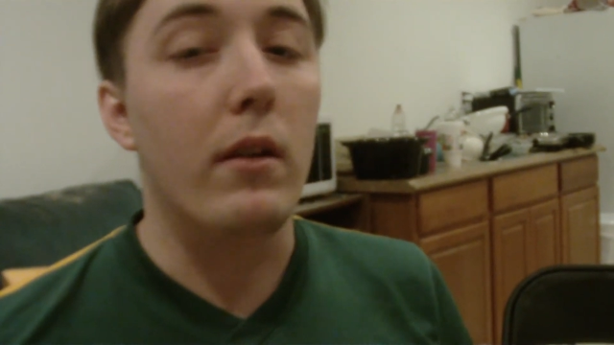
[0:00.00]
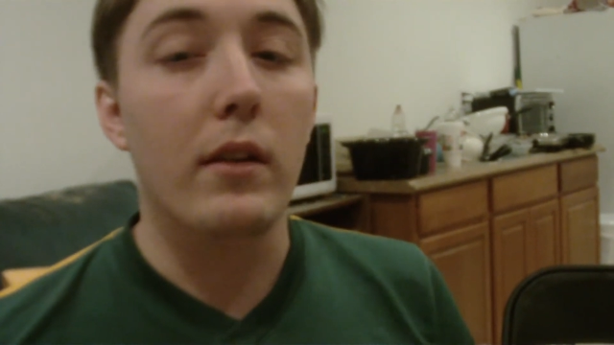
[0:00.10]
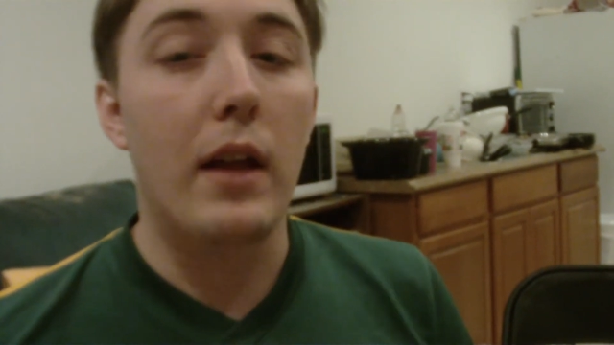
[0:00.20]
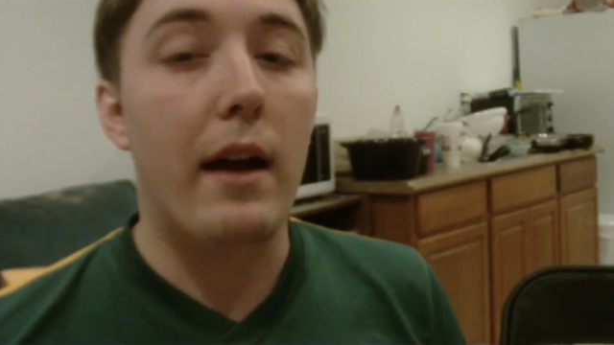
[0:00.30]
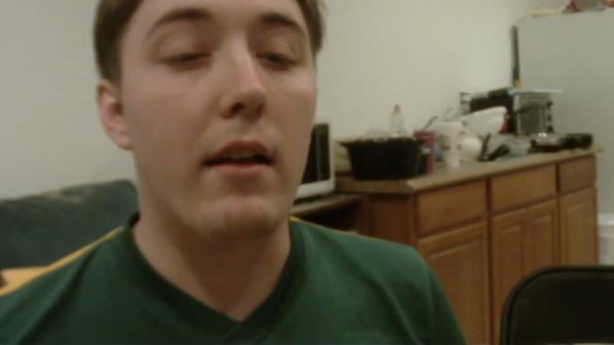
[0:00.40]
a
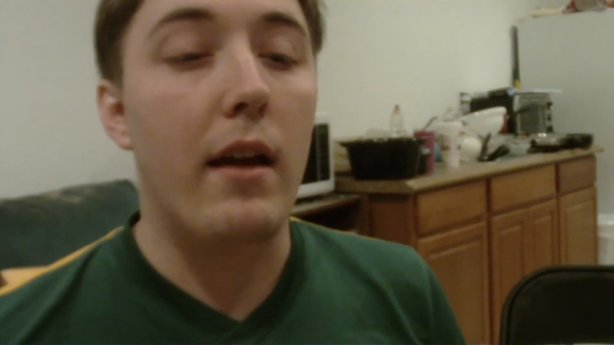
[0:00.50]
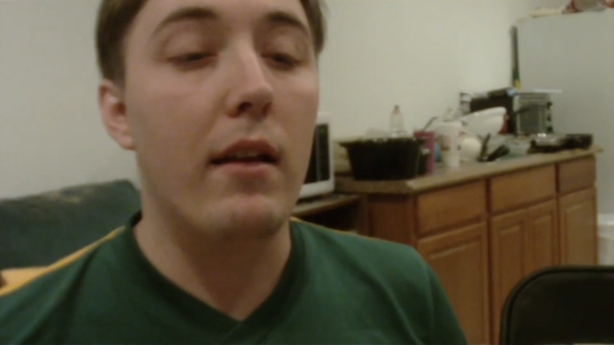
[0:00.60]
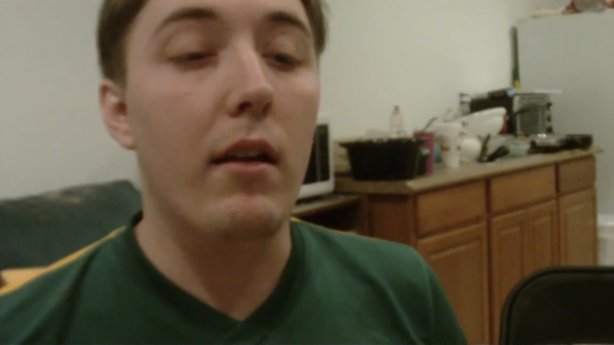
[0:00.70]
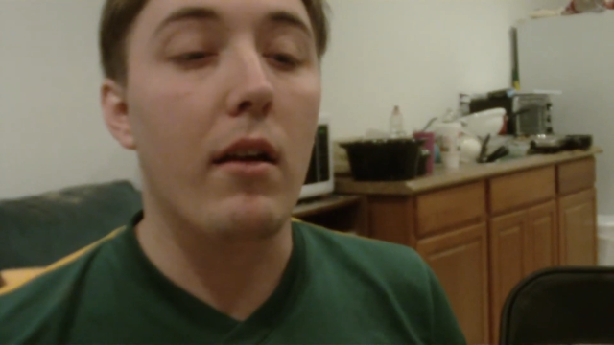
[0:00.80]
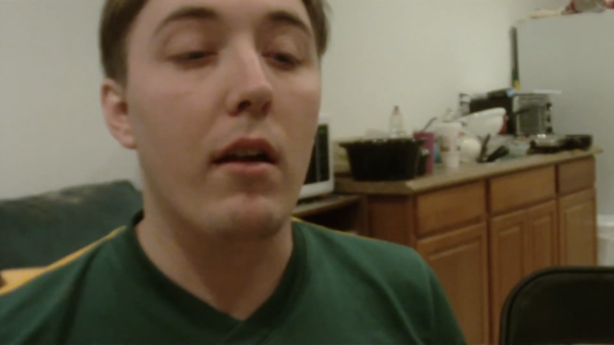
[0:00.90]
lot
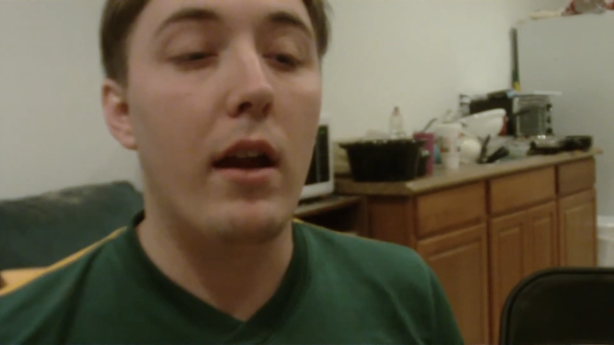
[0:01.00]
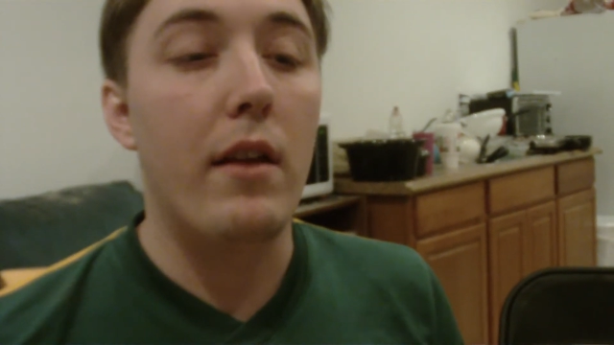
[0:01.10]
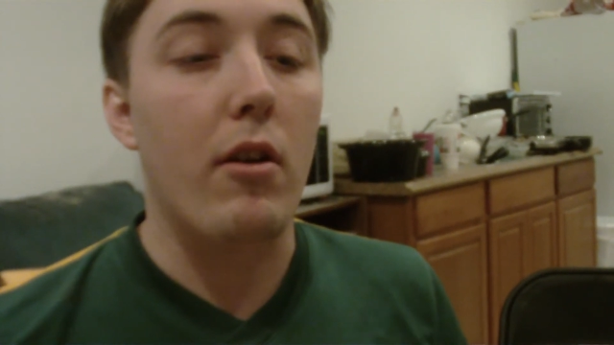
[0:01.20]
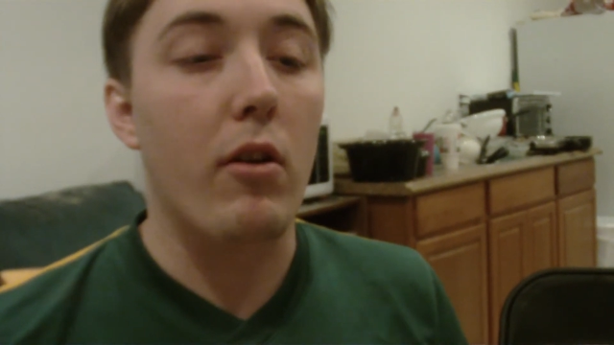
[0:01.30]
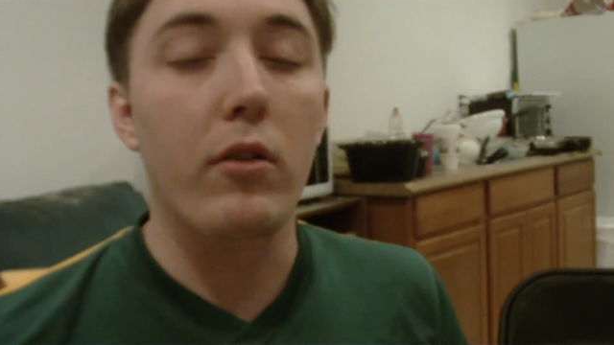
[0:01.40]

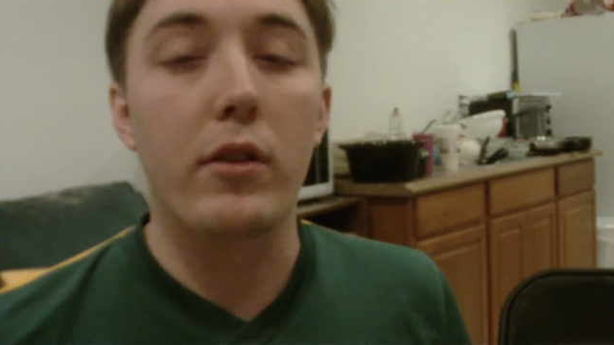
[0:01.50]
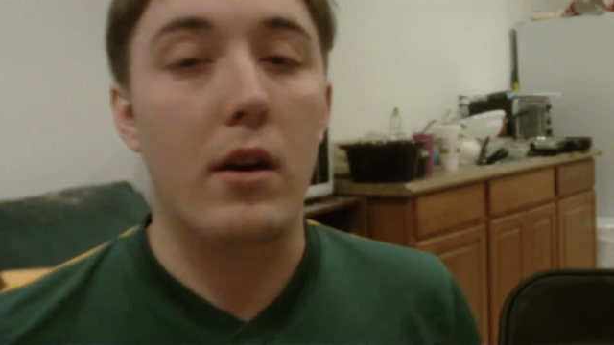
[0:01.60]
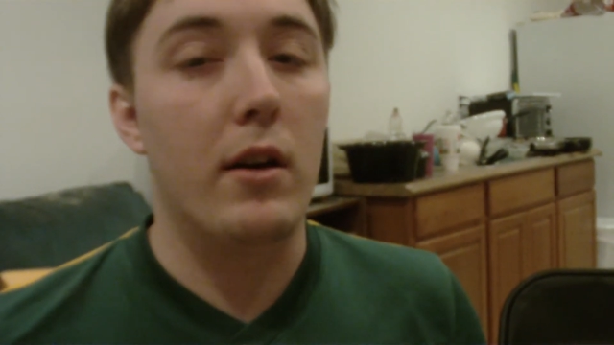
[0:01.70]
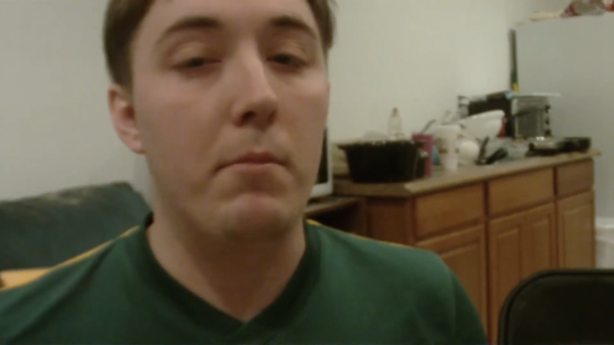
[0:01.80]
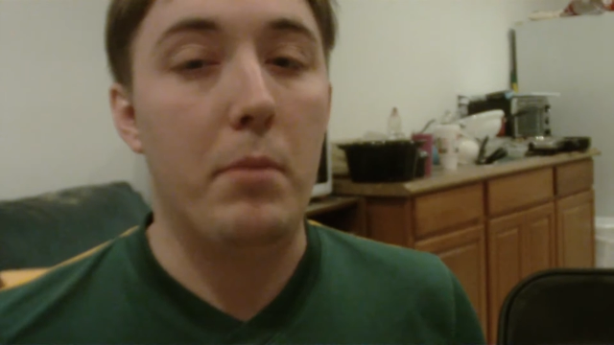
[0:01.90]
of the early
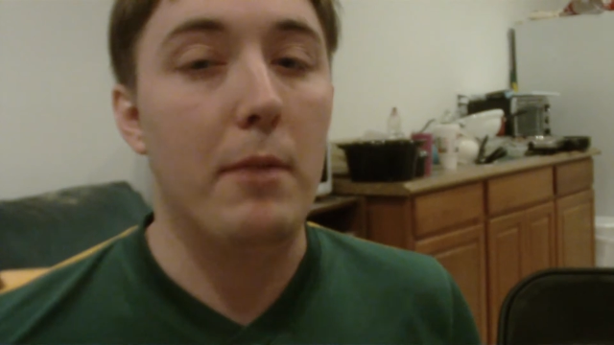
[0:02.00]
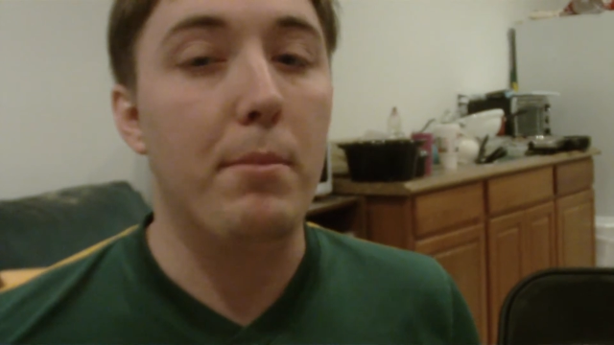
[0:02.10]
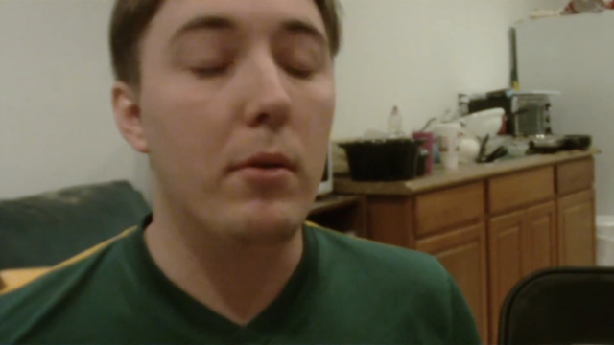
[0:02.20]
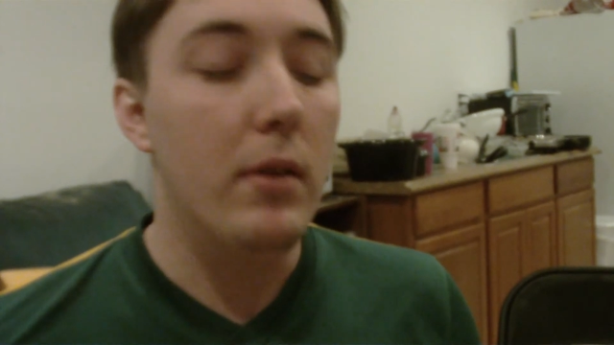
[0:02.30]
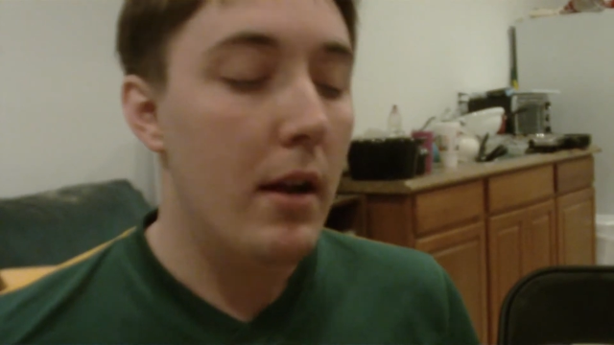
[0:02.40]
on
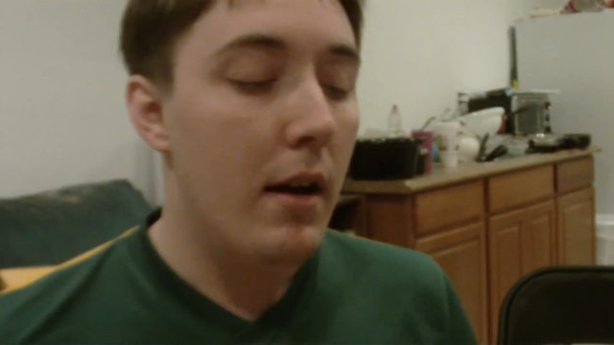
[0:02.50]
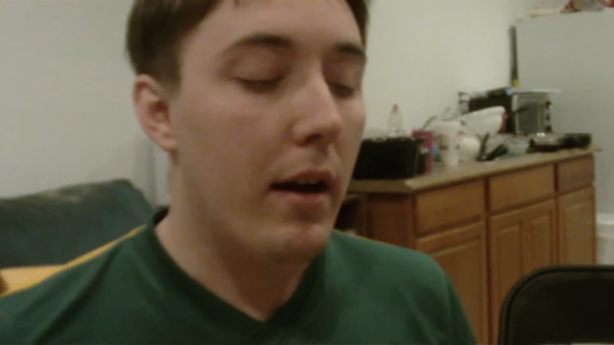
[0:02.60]
people.